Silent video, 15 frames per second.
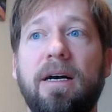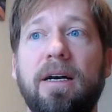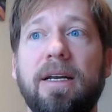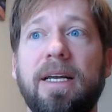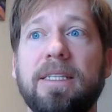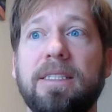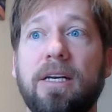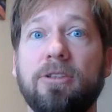
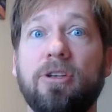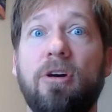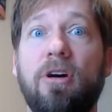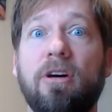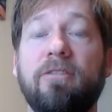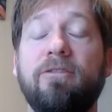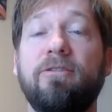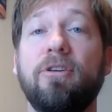guess I'll
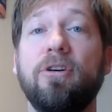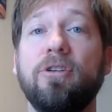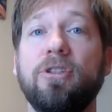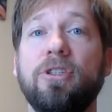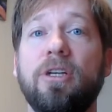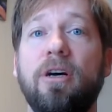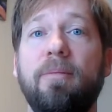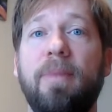talk
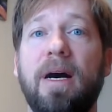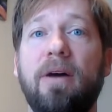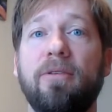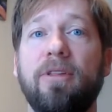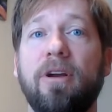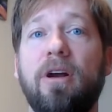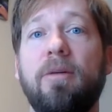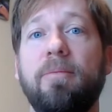first
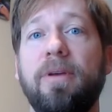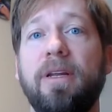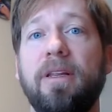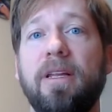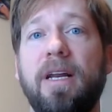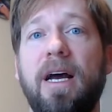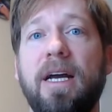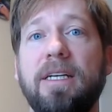about the company
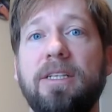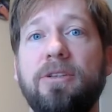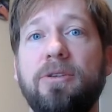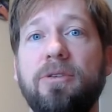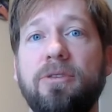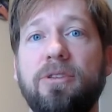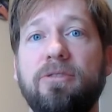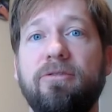that I
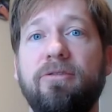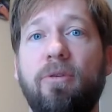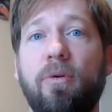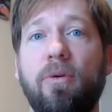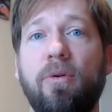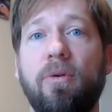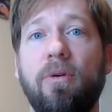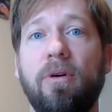use
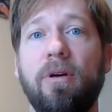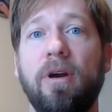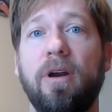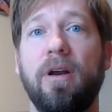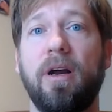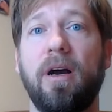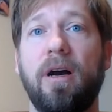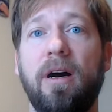
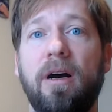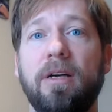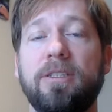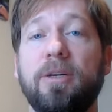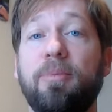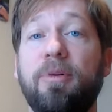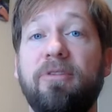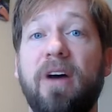
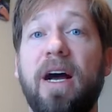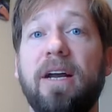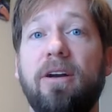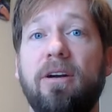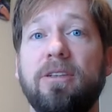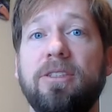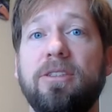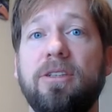to provide
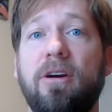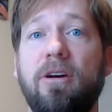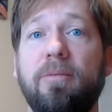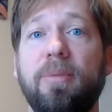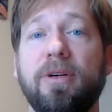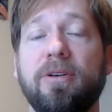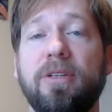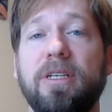us our
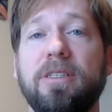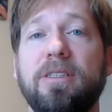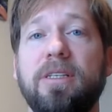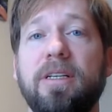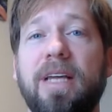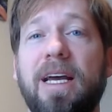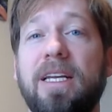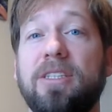buildings,
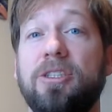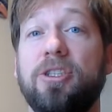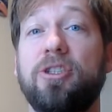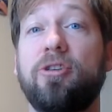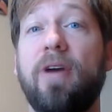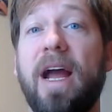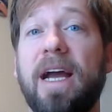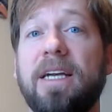and that is
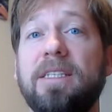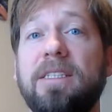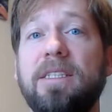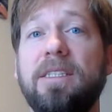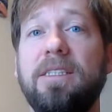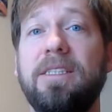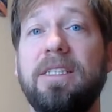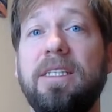
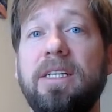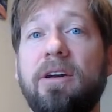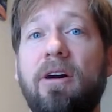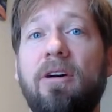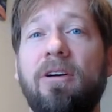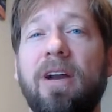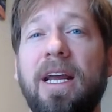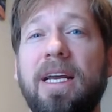Trachete,
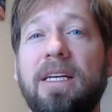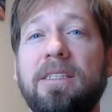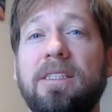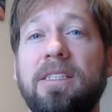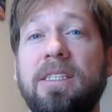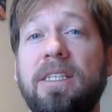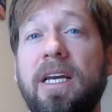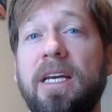
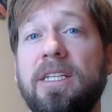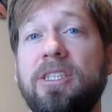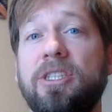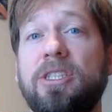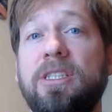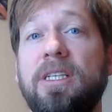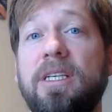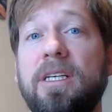
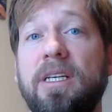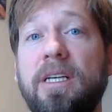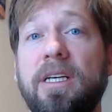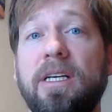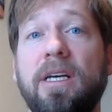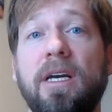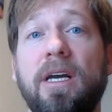Trachete.